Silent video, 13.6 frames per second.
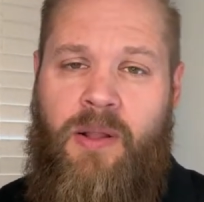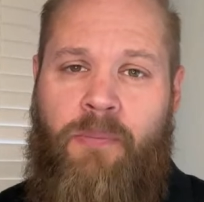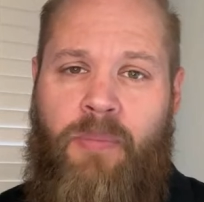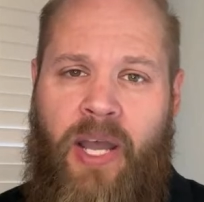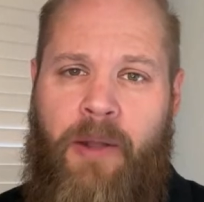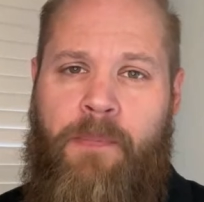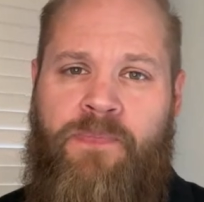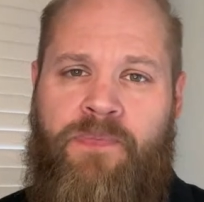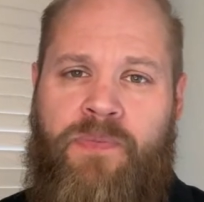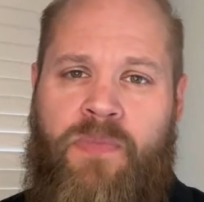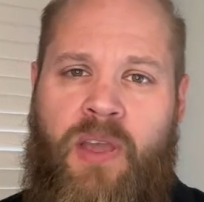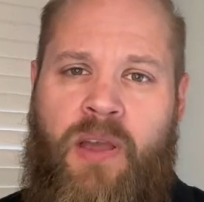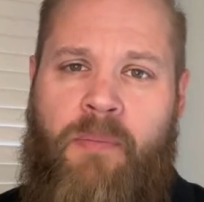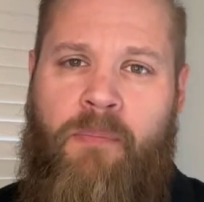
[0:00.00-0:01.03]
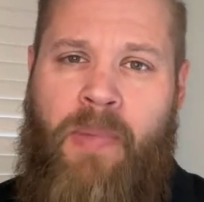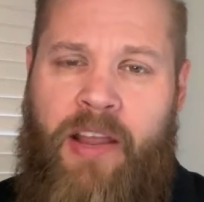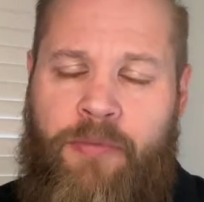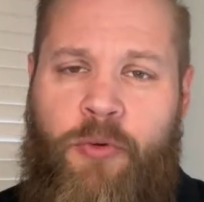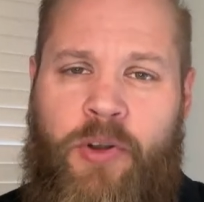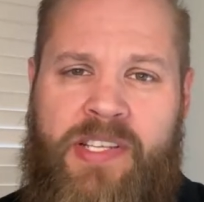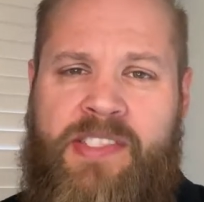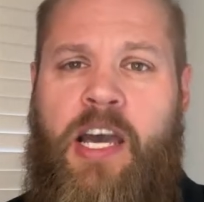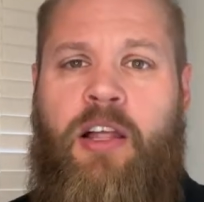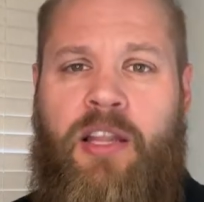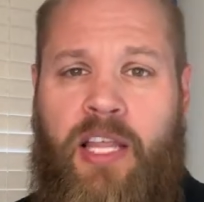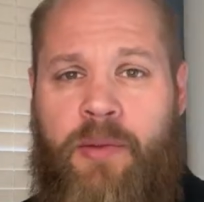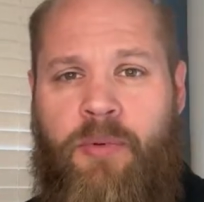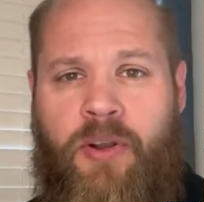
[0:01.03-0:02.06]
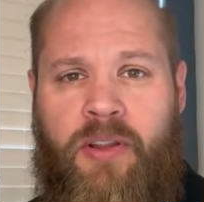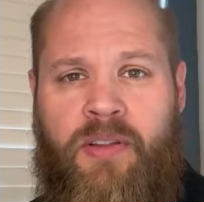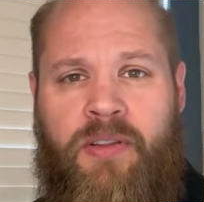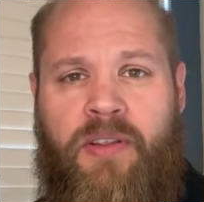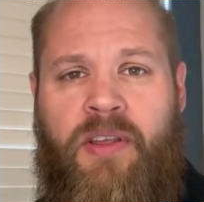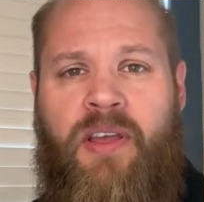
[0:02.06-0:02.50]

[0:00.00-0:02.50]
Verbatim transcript: but my FreeStyle Libre